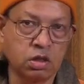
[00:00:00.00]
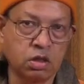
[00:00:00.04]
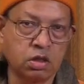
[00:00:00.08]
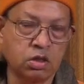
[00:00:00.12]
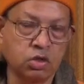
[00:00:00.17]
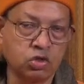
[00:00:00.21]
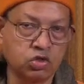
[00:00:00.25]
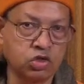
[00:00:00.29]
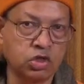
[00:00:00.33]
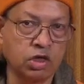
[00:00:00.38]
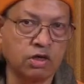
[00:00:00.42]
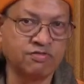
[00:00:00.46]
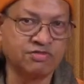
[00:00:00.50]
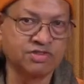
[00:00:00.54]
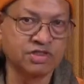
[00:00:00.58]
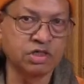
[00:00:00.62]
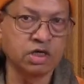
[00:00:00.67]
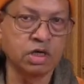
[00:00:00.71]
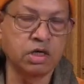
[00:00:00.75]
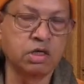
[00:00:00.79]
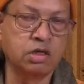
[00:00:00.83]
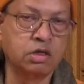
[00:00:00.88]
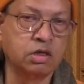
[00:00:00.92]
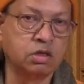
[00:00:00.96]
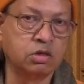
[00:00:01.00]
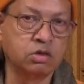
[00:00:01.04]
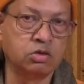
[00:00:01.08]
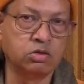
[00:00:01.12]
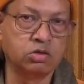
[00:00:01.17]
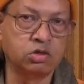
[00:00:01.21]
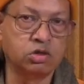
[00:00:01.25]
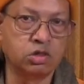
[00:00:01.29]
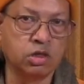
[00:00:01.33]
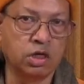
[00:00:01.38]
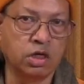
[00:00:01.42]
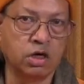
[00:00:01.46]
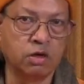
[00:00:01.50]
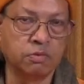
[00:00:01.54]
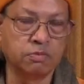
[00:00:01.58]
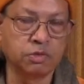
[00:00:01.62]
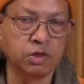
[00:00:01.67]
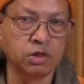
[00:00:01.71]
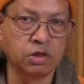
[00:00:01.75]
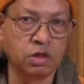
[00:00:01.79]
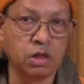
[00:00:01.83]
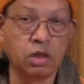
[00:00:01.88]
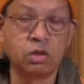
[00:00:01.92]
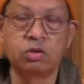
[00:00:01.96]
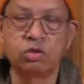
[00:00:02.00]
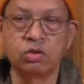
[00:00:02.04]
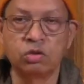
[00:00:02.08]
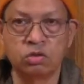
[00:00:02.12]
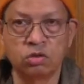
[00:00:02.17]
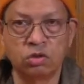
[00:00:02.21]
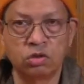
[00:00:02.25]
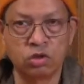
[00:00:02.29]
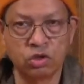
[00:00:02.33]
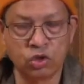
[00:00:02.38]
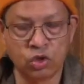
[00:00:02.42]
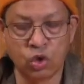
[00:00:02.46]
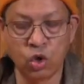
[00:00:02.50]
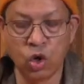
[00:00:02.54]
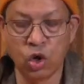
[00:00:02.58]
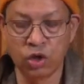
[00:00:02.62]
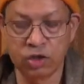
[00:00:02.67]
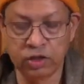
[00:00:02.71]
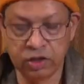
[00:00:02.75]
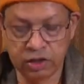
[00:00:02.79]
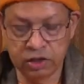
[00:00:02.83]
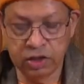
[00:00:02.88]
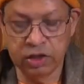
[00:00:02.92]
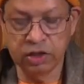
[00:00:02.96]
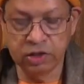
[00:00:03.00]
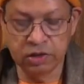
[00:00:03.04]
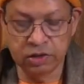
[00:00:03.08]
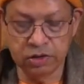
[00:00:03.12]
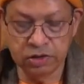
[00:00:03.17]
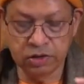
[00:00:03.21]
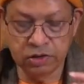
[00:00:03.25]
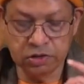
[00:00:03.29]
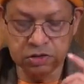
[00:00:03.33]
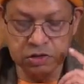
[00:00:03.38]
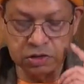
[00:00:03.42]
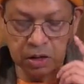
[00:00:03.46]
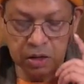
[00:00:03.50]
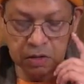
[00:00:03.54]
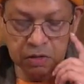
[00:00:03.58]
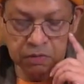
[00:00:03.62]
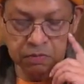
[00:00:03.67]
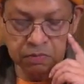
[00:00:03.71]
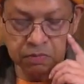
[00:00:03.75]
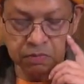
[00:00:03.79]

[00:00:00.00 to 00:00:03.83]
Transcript: yourself surrender to to God here in this time.